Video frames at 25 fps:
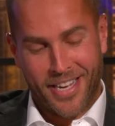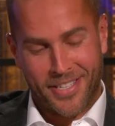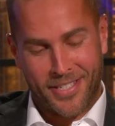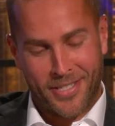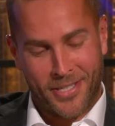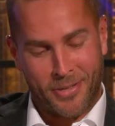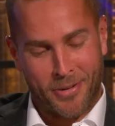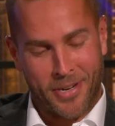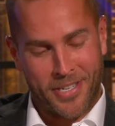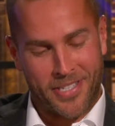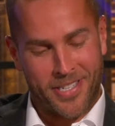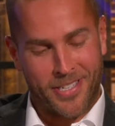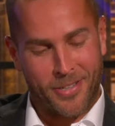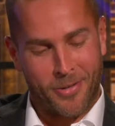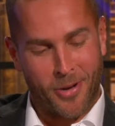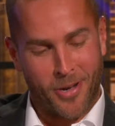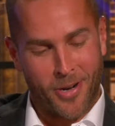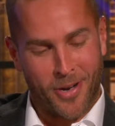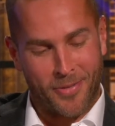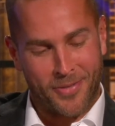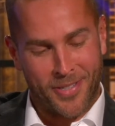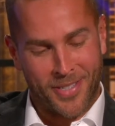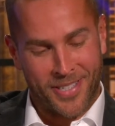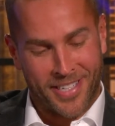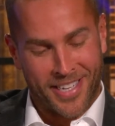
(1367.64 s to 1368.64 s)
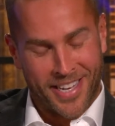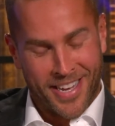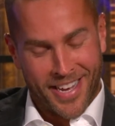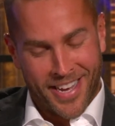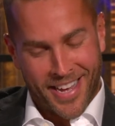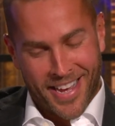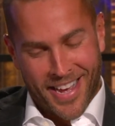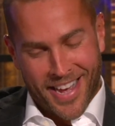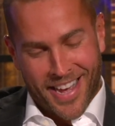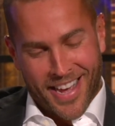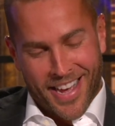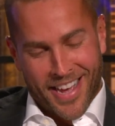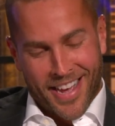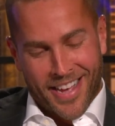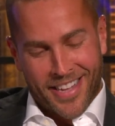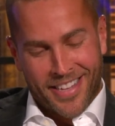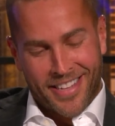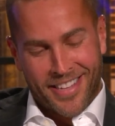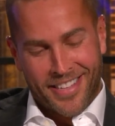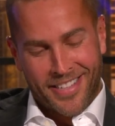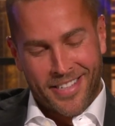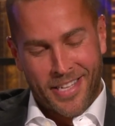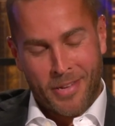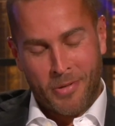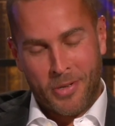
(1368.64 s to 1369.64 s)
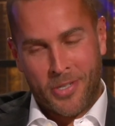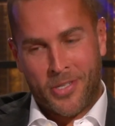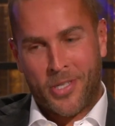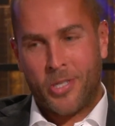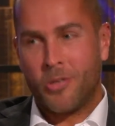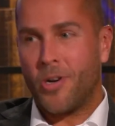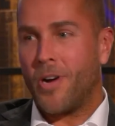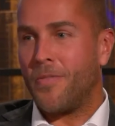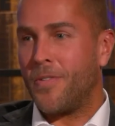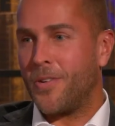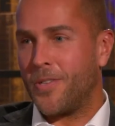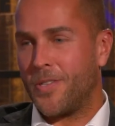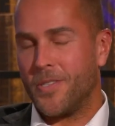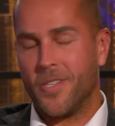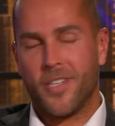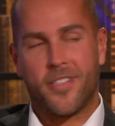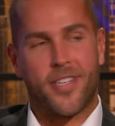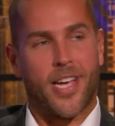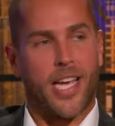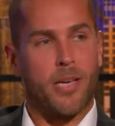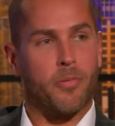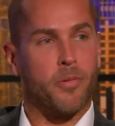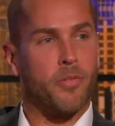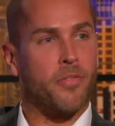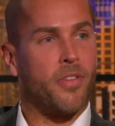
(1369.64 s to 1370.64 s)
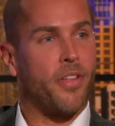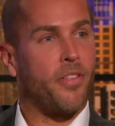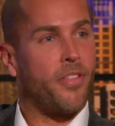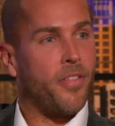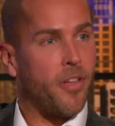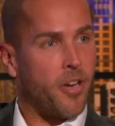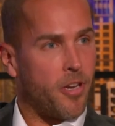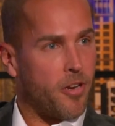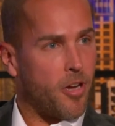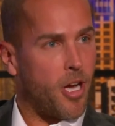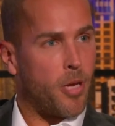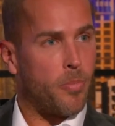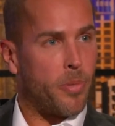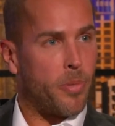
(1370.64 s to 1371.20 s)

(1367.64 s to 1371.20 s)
asked this question quite often. There was 2 offers on the table, the $39